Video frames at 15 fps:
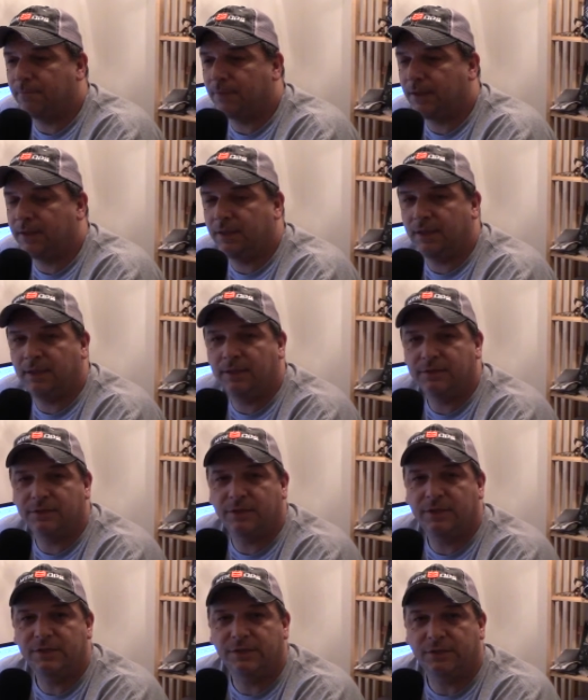think
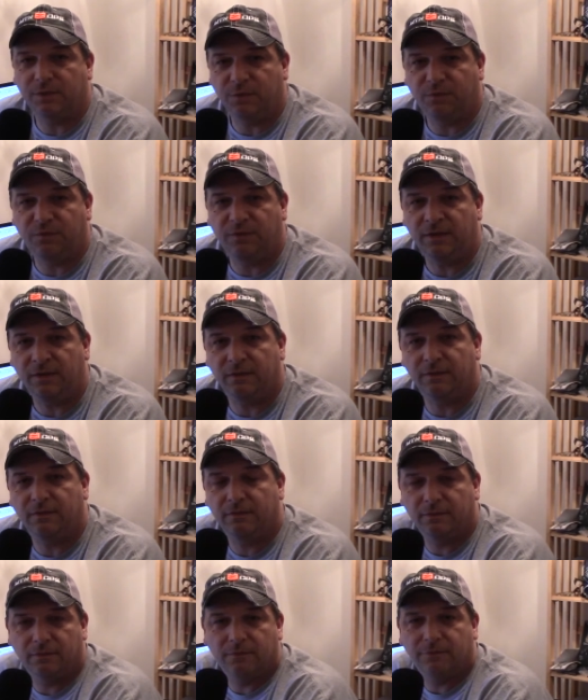he's a good fit
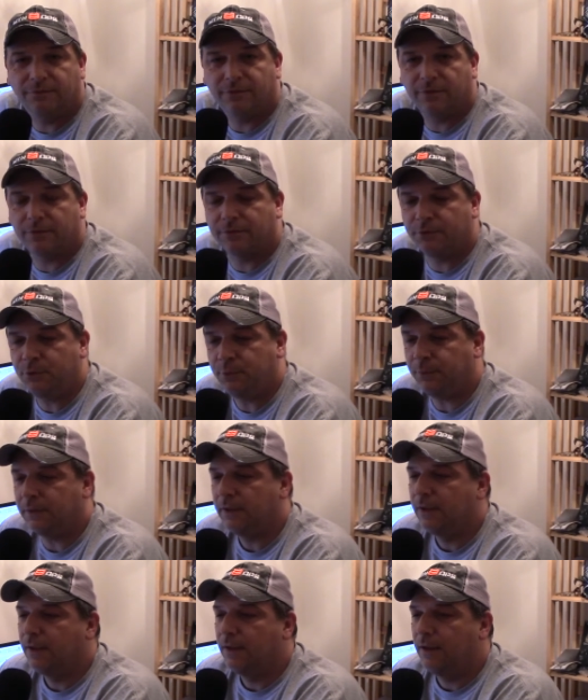for the group,
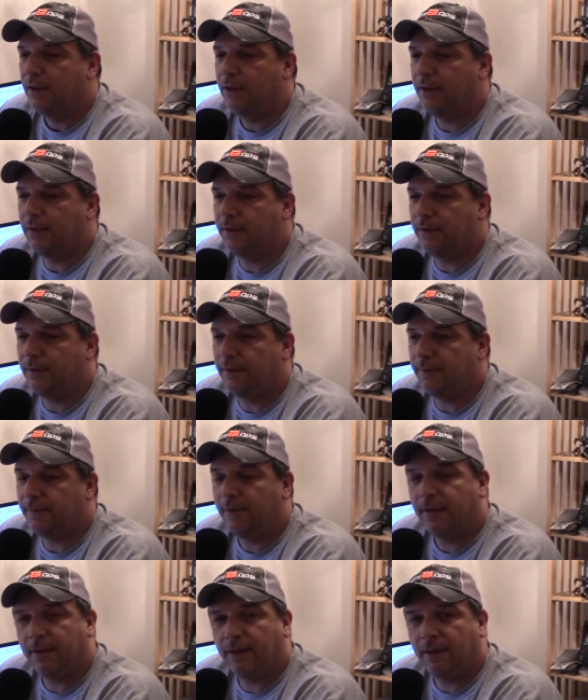and
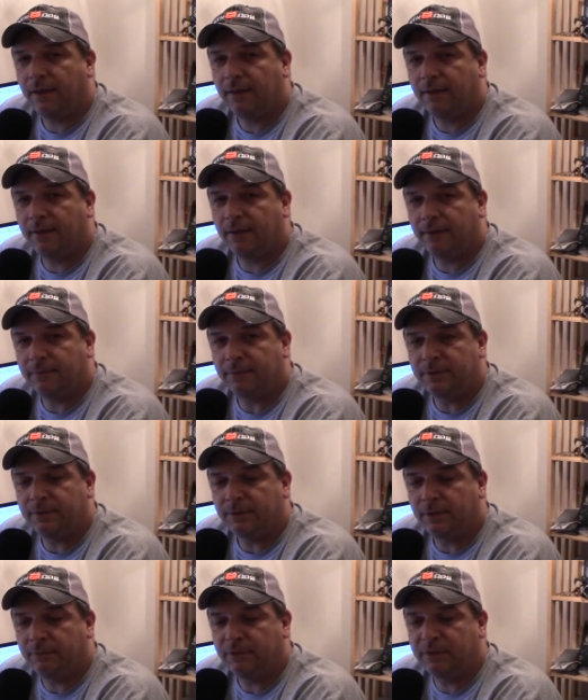I
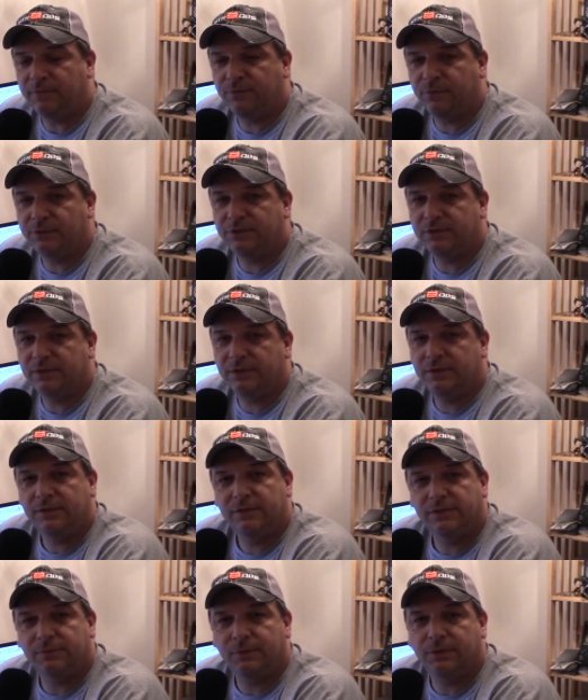believe we'll see
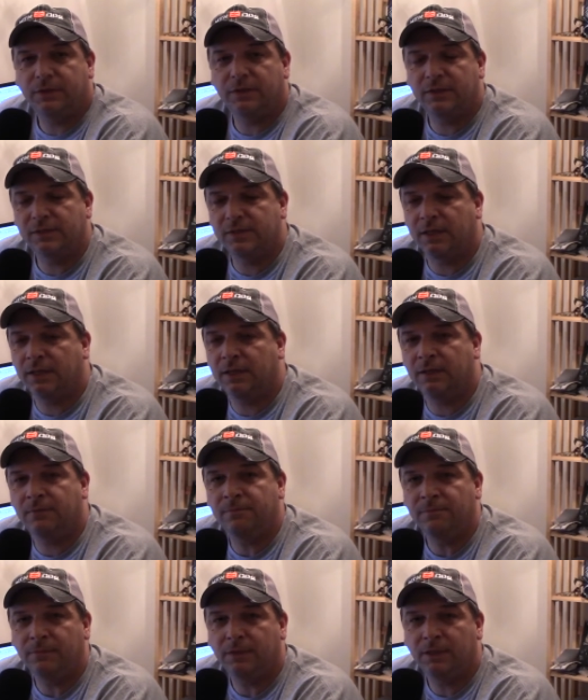some good things out of
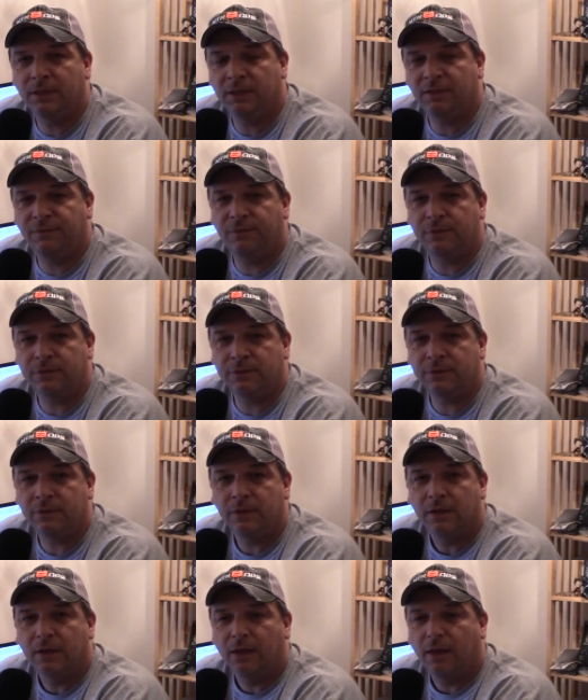him in the future.
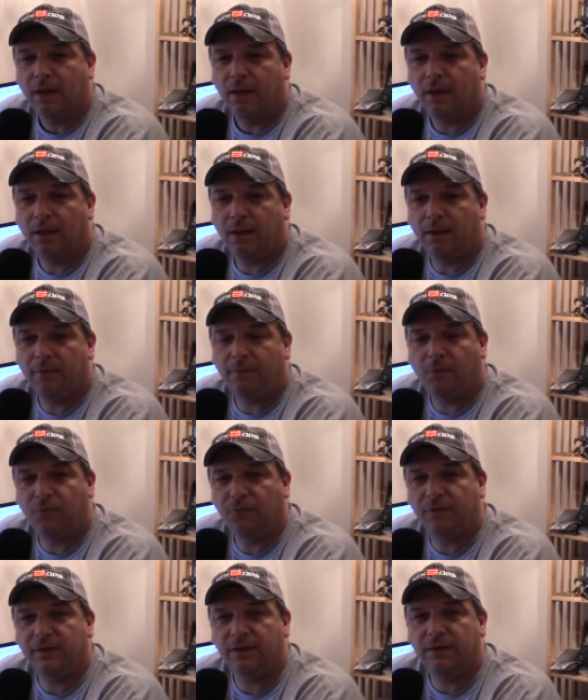
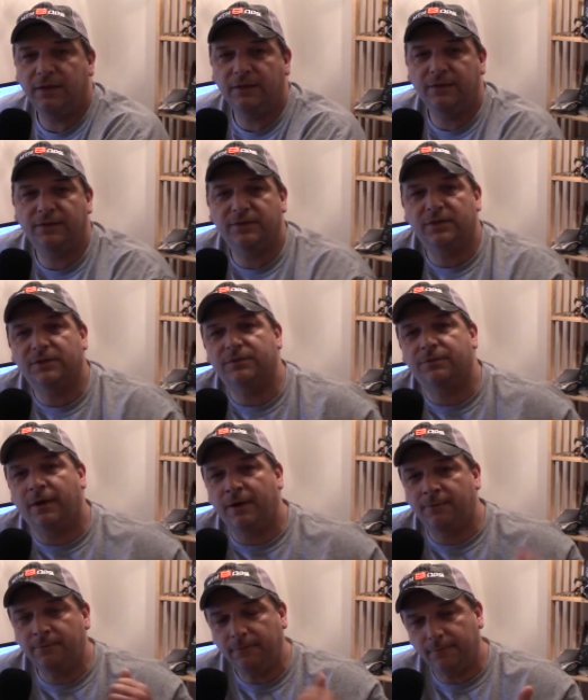Hopefully, he sticks
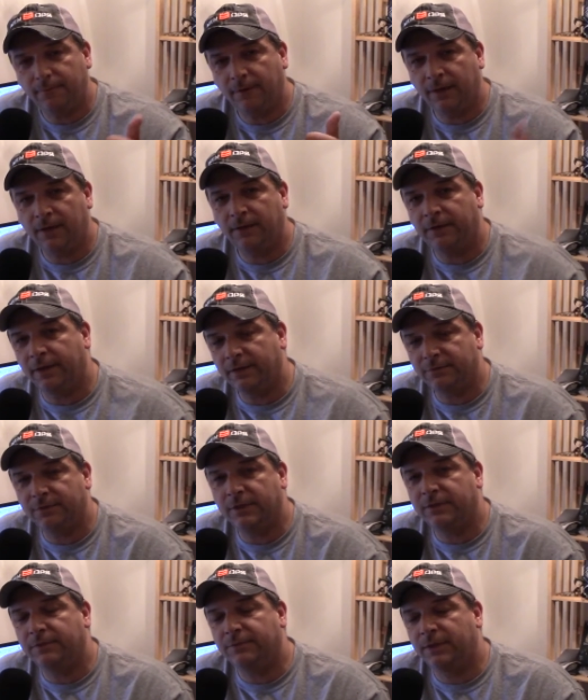around and he likes
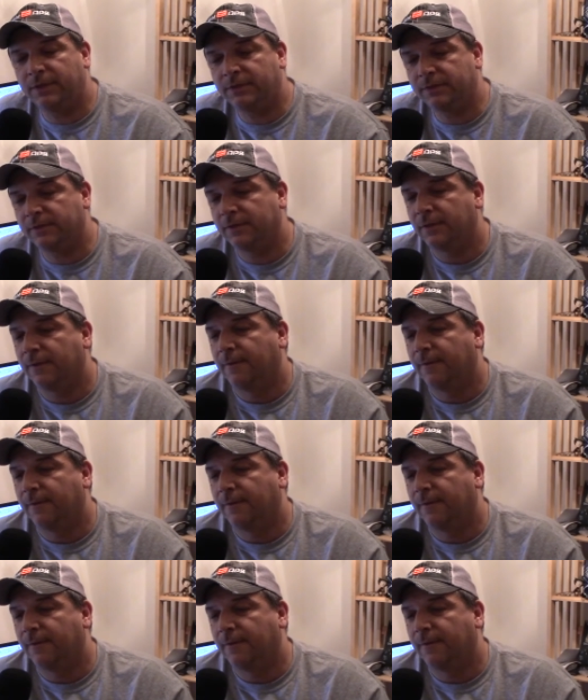racing with us.